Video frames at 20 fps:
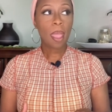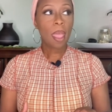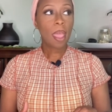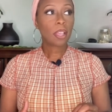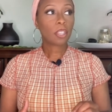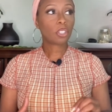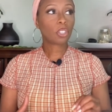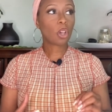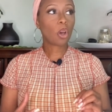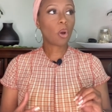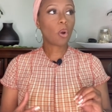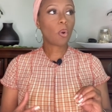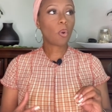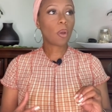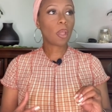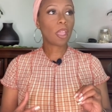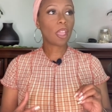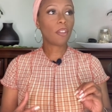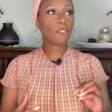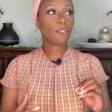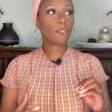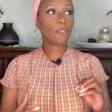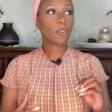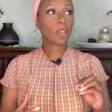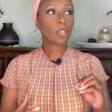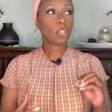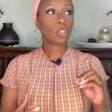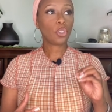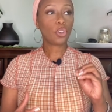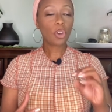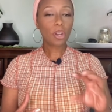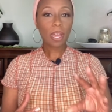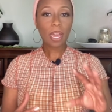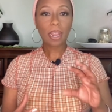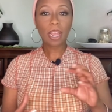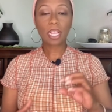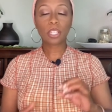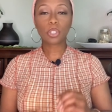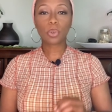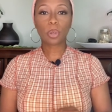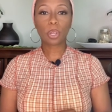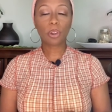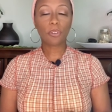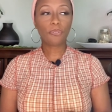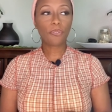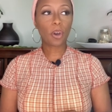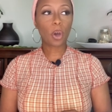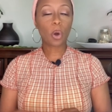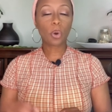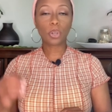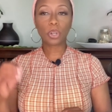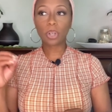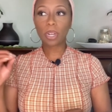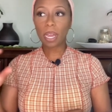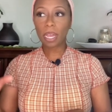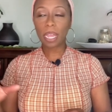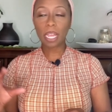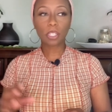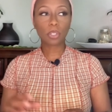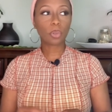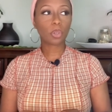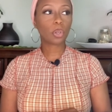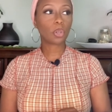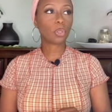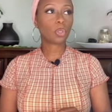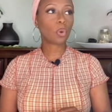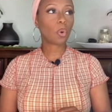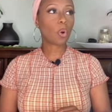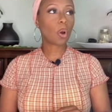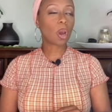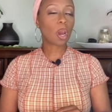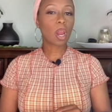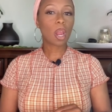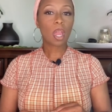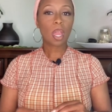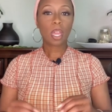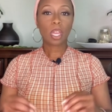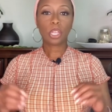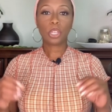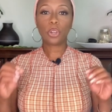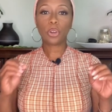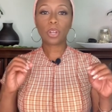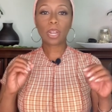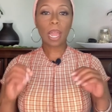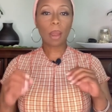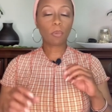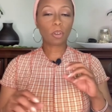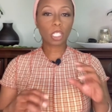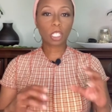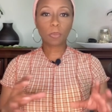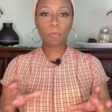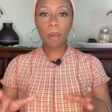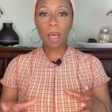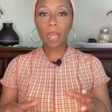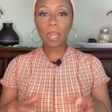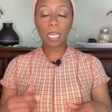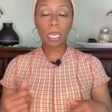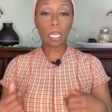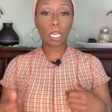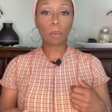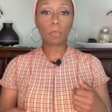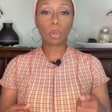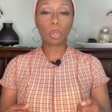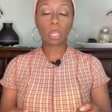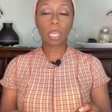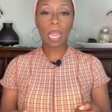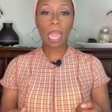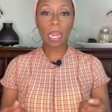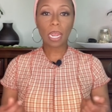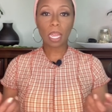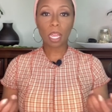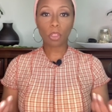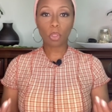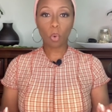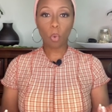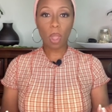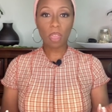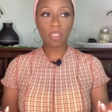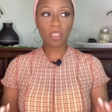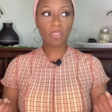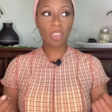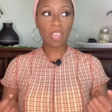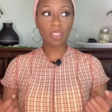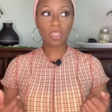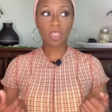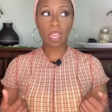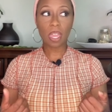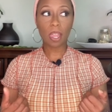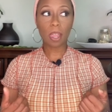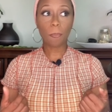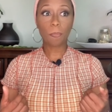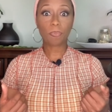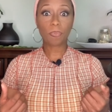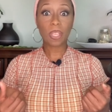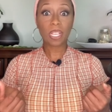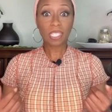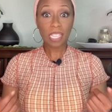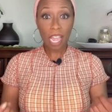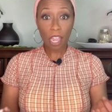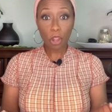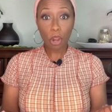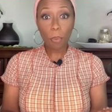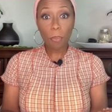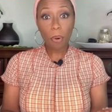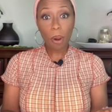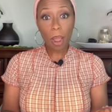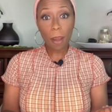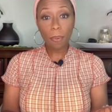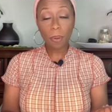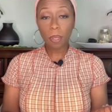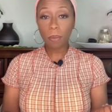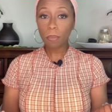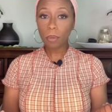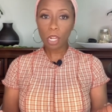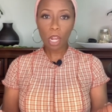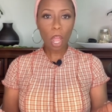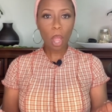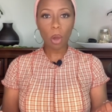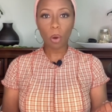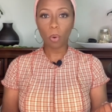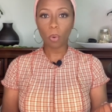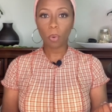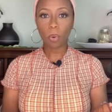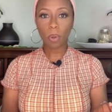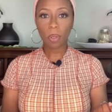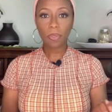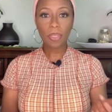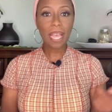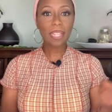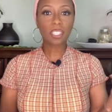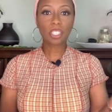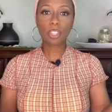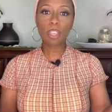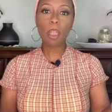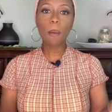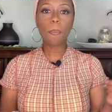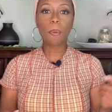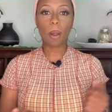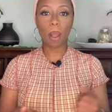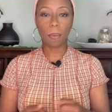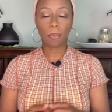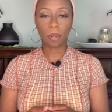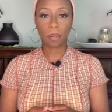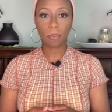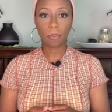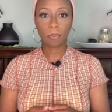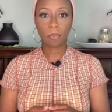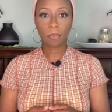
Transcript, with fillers: So if you're not answering your phone, you're not answering your door, you're not responding and communicating in the way that they think, is that your problem? No, that's their problem,